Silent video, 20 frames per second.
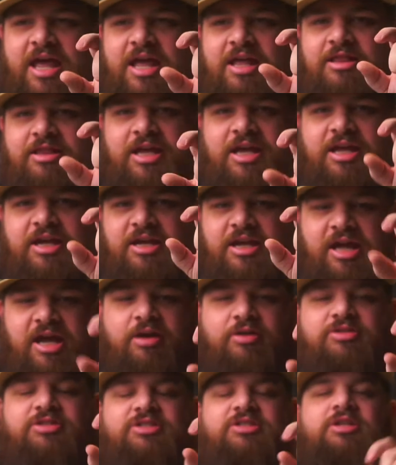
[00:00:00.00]
end, they
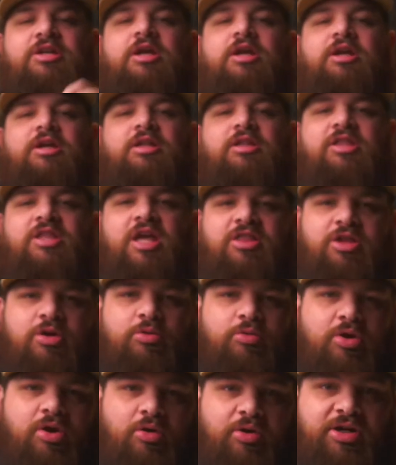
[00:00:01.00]
announced that
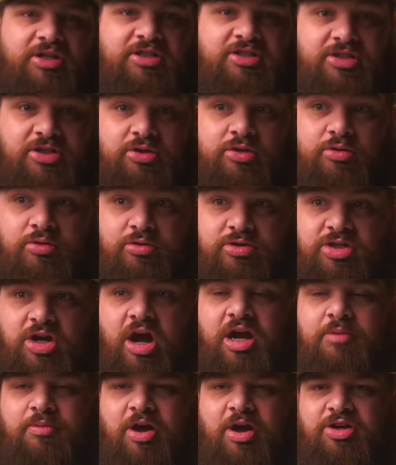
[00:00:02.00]
they were going to
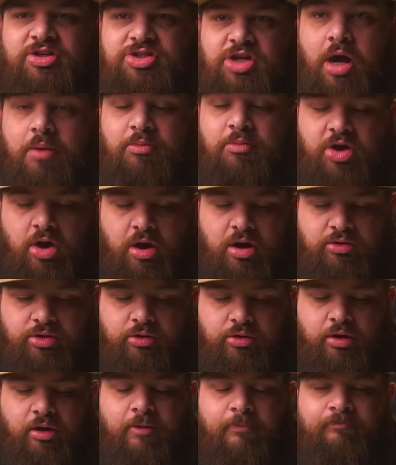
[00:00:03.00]
talk about John
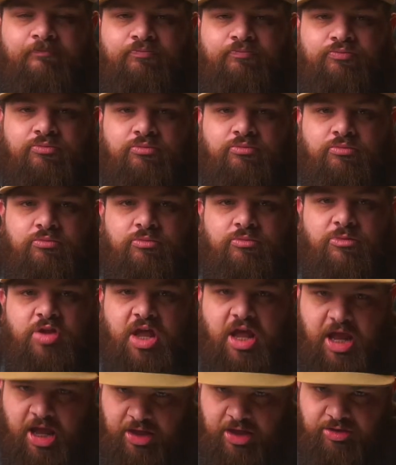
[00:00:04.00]
MacArthur
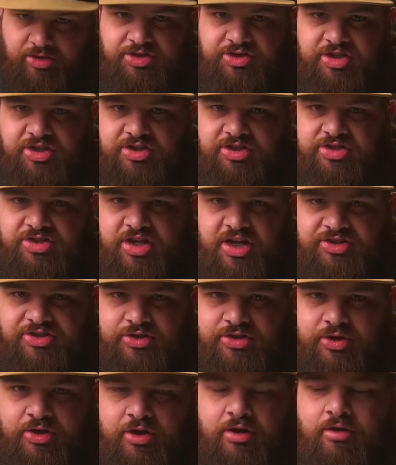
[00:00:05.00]
and the
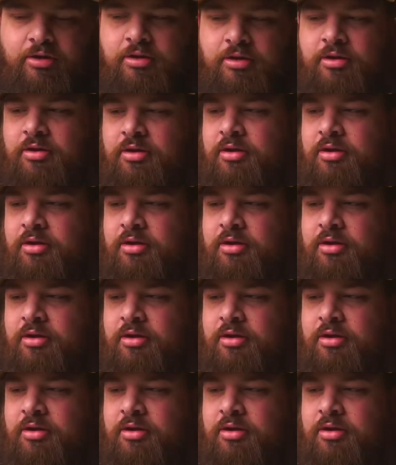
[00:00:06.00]
successor.